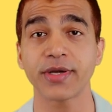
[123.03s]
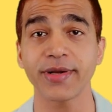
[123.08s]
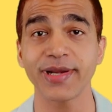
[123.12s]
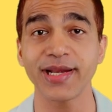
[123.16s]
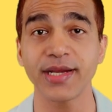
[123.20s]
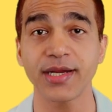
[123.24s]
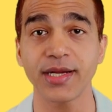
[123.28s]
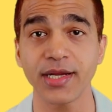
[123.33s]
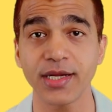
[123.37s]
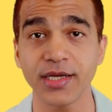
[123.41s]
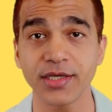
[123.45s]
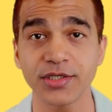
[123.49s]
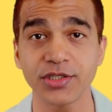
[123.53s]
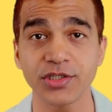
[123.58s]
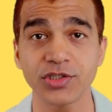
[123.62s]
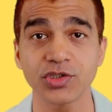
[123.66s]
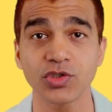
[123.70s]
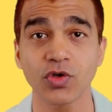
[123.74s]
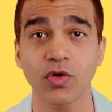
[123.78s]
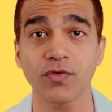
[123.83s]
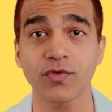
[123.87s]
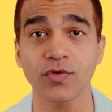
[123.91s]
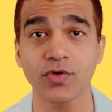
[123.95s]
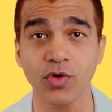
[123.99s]
3
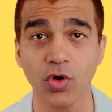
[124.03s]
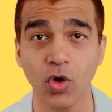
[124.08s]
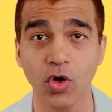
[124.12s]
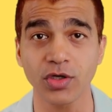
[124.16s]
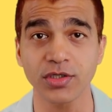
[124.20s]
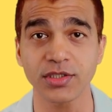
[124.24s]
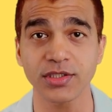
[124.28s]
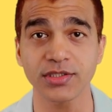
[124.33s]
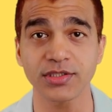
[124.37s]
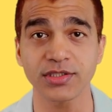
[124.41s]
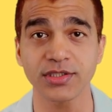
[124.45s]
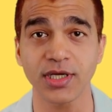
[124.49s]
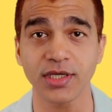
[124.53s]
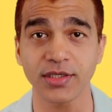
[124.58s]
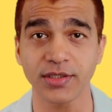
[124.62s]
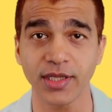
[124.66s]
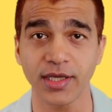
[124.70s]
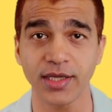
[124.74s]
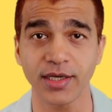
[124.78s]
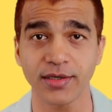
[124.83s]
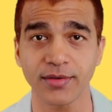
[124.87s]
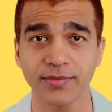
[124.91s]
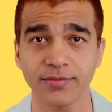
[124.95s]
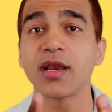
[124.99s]
kgs of toxins are
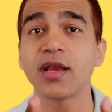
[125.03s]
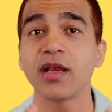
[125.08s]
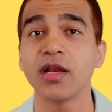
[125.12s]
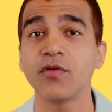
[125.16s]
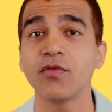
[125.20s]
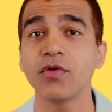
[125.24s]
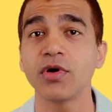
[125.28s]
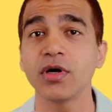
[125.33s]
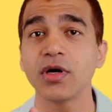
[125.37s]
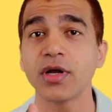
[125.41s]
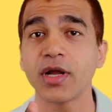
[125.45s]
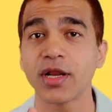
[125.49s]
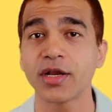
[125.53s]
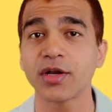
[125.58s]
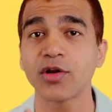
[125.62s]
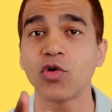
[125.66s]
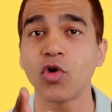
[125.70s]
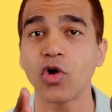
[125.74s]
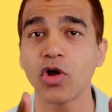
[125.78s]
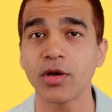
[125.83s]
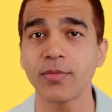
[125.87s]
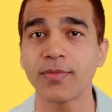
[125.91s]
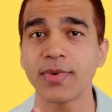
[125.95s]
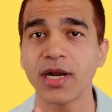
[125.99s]
there. Liver and
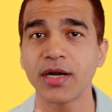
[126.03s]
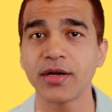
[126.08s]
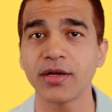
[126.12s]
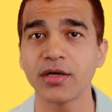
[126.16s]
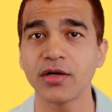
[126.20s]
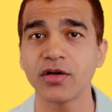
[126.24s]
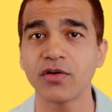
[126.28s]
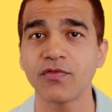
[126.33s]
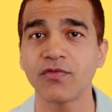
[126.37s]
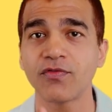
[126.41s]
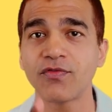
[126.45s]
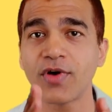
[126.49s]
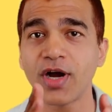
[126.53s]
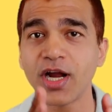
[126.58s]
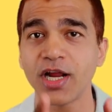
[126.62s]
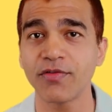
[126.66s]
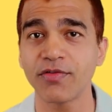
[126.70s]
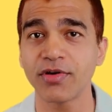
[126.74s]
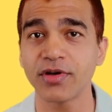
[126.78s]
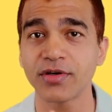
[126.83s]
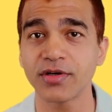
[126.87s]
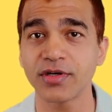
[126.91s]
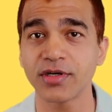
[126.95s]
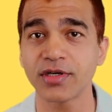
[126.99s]
gallbladder,
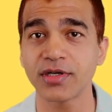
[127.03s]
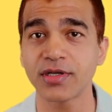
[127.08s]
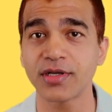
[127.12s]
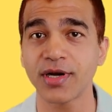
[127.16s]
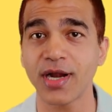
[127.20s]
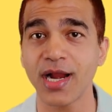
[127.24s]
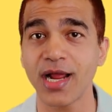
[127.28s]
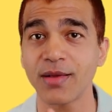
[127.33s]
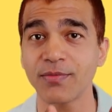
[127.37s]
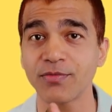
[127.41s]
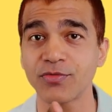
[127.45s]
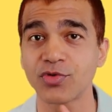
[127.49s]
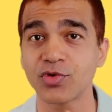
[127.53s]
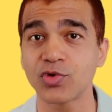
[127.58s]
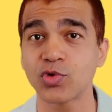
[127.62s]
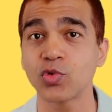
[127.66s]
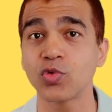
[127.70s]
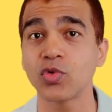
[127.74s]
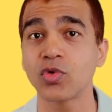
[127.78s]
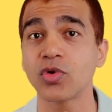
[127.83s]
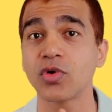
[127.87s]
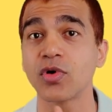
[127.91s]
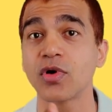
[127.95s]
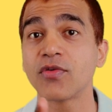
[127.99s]
500 grams
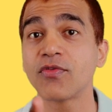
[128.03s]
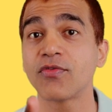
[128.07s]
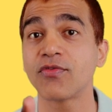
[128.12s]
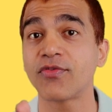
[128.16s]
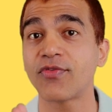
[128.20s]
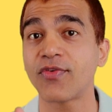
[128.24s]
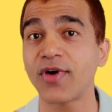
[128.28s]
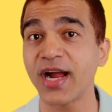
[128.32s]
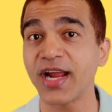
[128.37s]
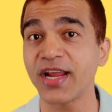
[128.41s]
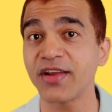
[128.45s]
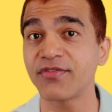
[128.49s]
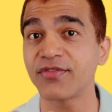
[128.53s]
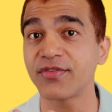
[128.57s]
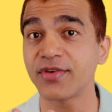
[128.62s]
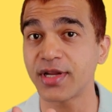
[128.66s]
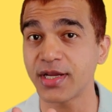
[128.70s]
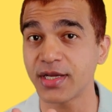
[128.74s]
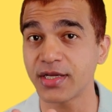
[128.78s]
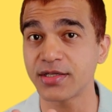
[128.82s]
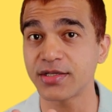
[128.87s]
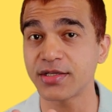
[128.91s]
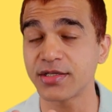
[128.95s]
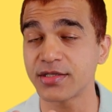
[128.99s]
to 5
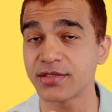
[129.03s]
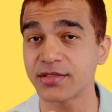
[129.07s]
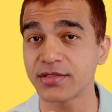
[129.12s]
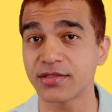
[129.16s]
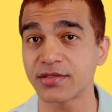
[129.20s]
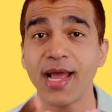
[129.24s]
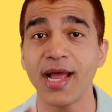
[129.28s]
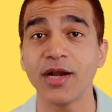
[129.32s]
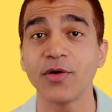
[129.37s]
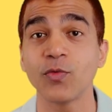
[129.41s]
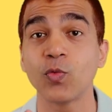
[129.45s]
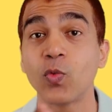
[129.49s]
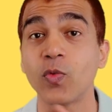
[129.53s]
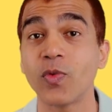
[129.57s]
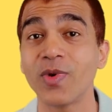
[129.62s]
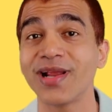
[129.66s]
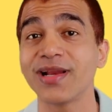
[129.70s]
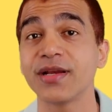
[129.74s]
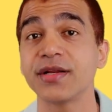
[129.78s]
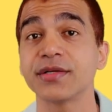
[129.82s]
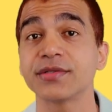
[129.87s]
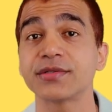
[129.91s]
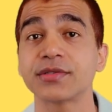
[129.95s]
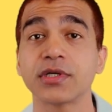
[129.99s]
kgs and
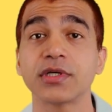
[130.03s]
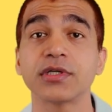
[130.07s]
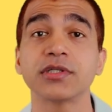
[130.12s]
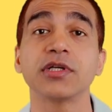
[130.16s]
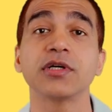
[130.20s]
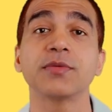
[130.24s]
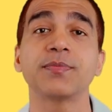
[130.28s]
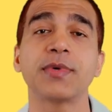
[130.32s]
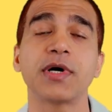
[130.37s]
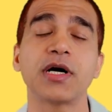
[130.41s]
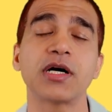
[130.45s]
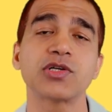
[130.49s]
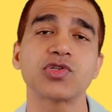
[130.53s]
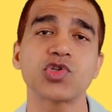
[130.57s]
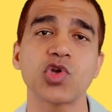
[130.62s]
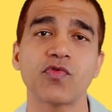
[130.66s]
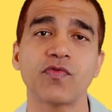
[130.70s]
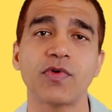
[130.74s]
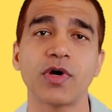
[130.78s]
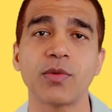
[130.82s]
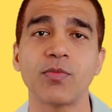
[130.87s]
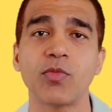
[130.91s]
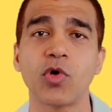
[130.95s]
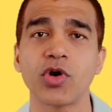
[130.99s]
various other parts
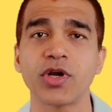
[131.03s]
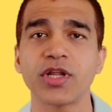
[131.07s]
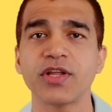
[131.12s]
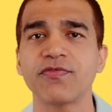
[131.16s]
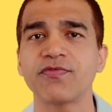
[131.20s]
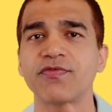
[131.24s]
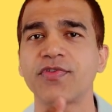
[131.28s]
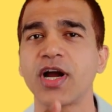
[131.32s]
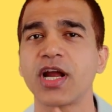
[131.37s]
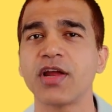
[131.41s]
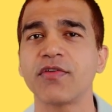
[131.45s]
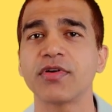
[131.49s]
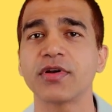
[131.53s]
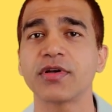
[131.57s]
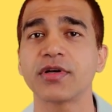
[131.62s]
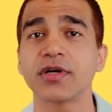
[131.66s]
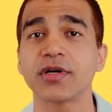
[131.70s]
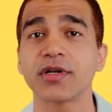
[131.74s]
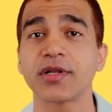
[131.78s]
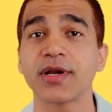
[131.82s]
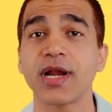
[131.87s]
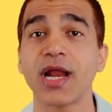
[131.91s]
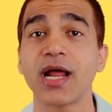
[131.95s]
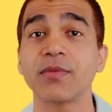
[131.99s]
of our body
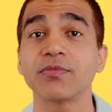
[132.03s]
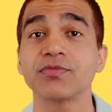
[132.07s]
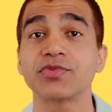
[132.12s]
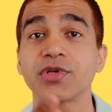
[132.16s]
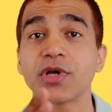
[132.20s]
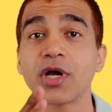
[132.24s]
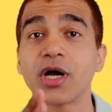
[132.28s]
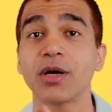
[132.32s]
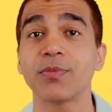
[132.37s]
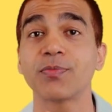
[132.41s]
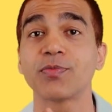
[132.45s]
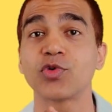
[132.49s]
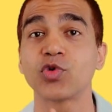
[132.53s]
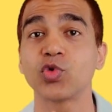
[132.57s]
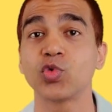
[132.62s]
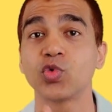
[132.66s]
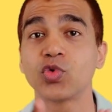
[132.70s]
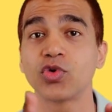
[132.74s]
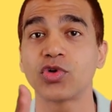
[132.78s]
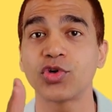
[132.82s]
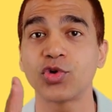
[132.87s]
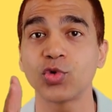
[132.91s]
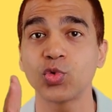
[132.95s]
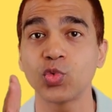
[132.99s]
500 grams up
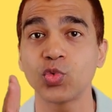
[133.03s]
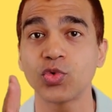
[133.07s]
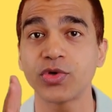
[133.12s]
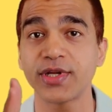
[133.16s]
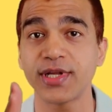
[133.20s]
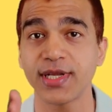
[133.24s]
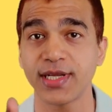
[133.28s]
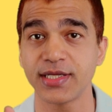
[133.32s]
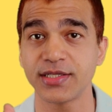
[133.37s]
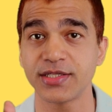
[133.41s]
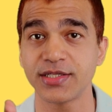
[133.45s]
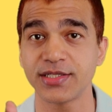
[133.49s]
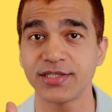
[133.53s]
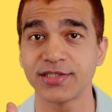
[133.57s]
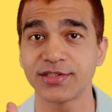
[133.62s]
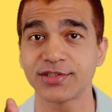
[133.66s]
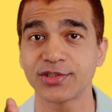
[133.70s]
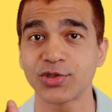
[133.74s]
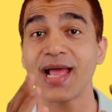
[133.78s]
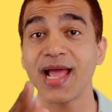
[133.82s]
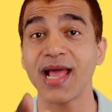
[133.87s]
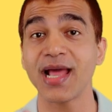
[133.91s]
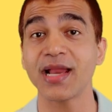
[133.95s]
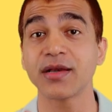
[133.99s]
to 2
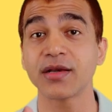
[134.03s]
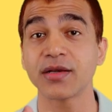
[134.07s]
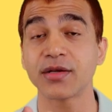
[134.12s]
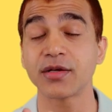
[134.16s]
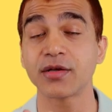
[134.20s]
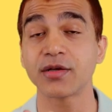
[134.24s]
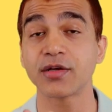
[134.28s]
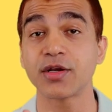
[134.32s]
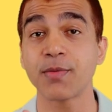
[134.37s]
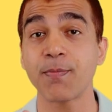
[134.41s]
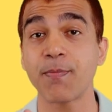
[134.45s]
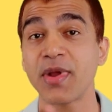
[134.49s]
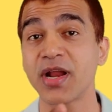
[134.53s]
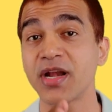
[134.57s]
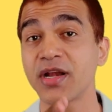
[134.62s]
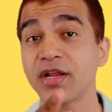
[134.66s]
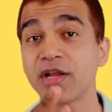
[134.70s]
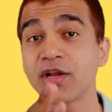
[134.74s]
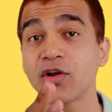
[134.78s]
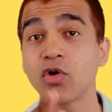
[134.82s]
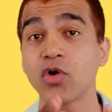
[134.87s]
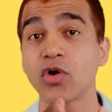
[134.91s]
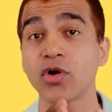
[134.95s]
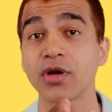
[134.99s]
kgs and
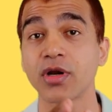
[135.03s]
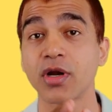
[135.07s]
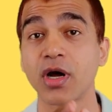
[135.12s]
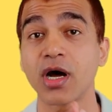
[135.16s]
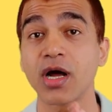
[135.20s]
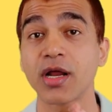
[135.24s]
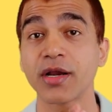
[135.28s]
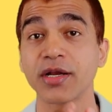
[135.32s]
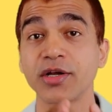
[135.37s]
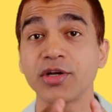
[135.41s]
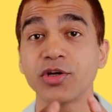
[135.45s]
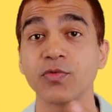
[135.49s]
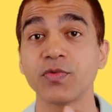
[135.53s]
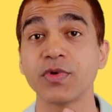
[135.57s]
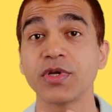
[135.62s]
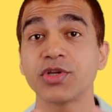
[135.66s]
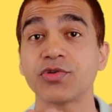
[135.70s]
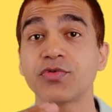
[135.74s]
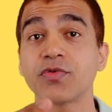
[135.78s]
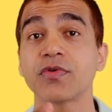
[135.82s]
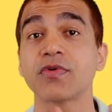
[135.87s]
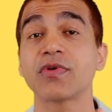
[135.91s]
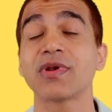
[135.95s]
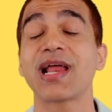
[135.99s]
depending on our
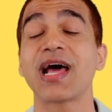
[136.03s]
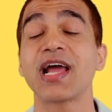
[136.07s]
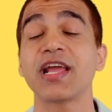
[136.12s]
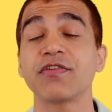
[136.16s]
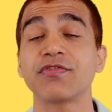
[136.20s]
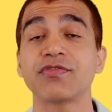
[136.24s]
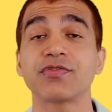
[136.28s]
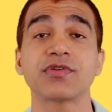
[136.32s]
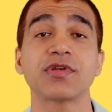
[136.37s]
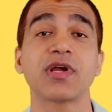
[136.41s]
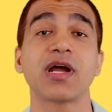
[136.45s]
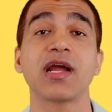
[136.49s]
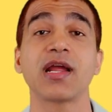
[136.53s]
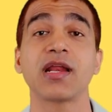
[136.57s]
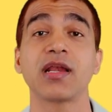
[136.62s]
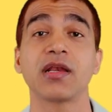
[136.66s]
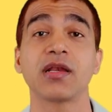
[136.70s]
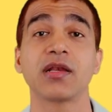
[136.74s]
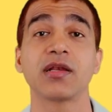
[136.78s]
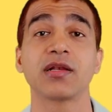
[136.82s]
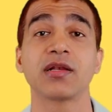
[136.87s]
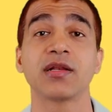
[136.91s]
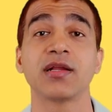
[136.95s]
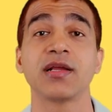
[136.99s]
individual
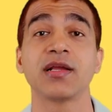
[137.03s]
lifestyle